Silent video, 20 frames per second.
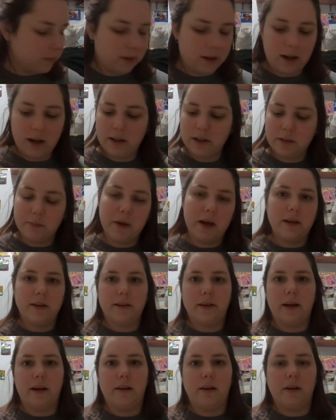It's
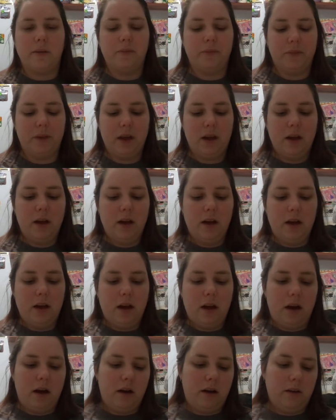mascara.
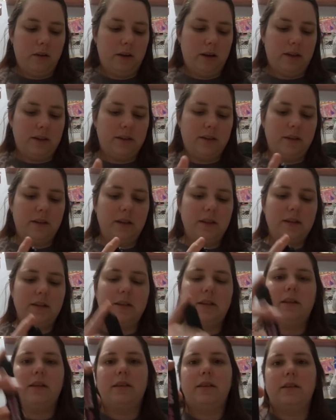Alright, so this
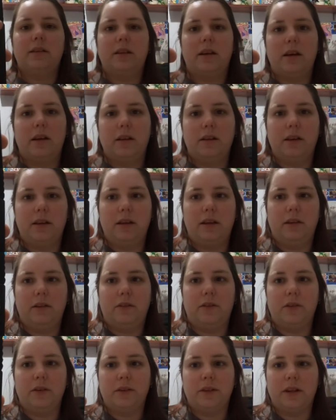is the
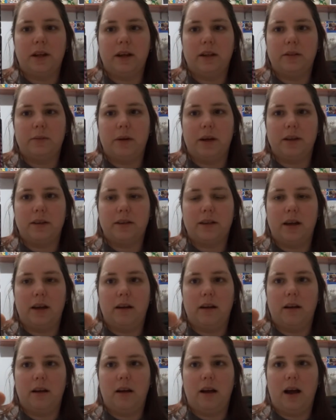full-size
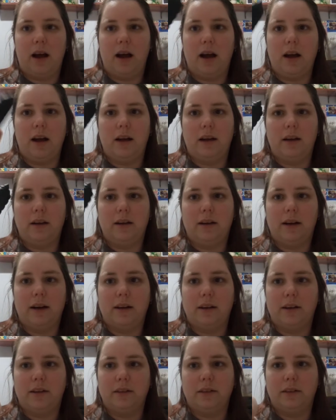mascara. I
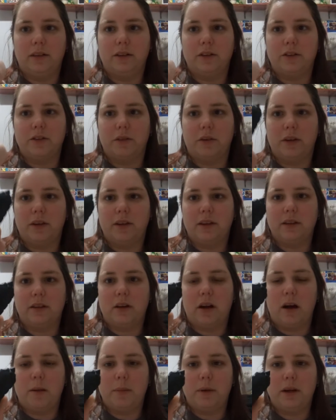kind of enjoy the
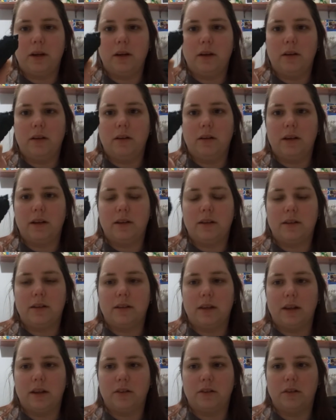top here. It's
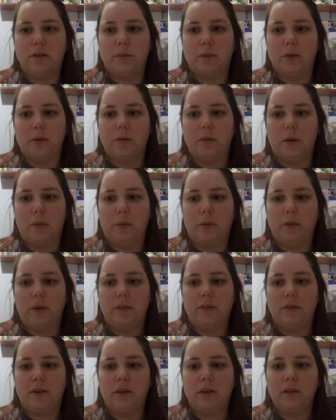like super rubbery
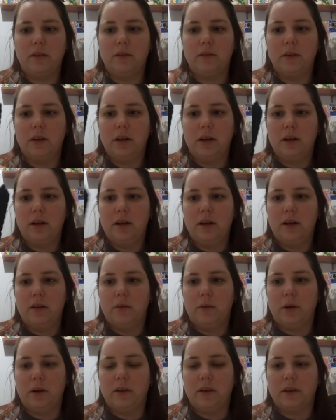feel,
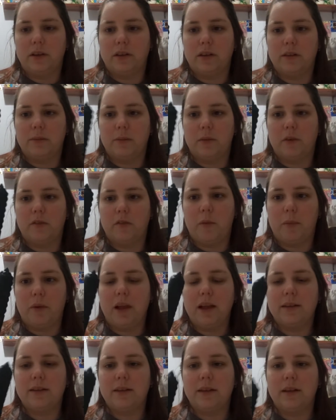where this is more
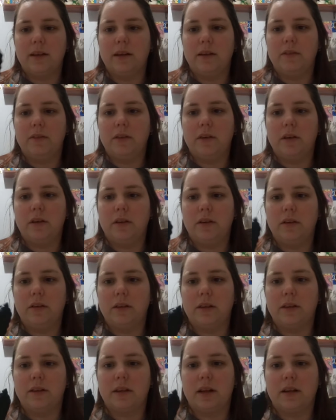plasticky feel.
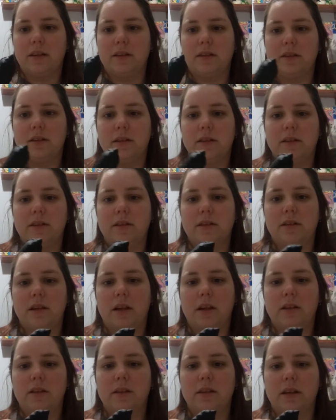This has the
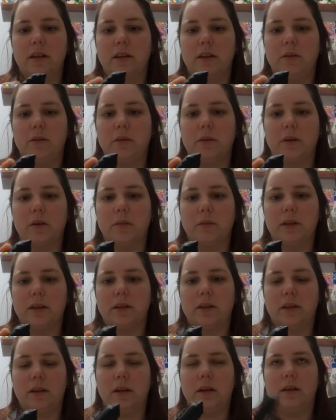studs like you would normally
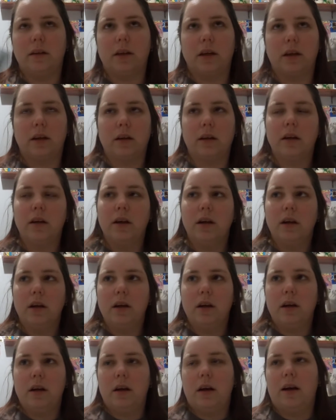see on, like,
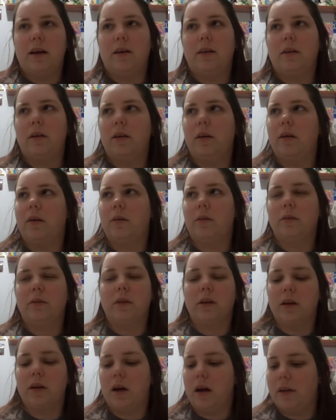I don't know,
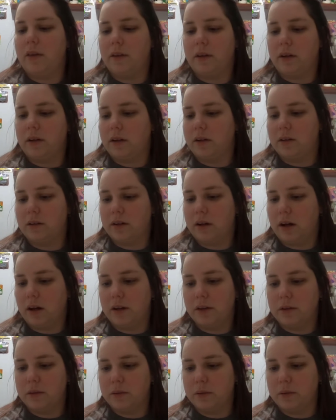the gothic kids in high
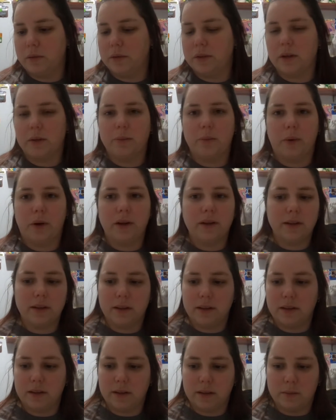schools, like
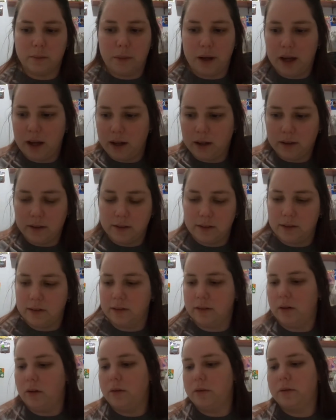bracelets and bags
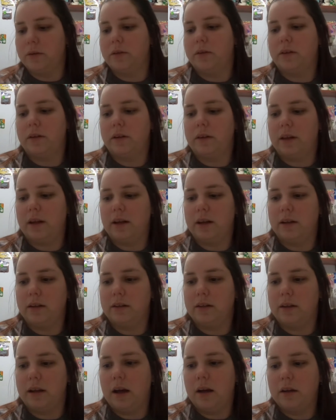and all sorts of things.
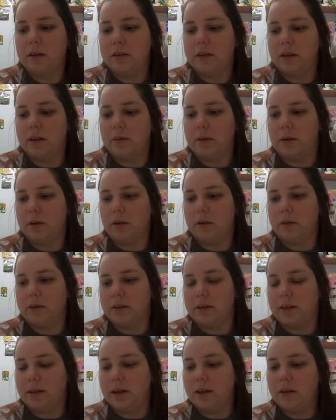Now you see them on
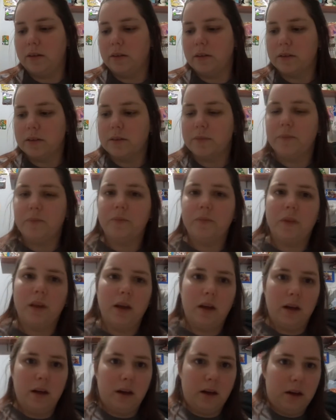girls' heels.
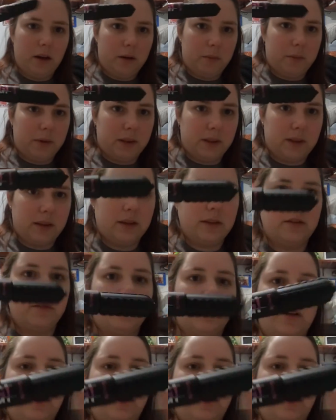But this one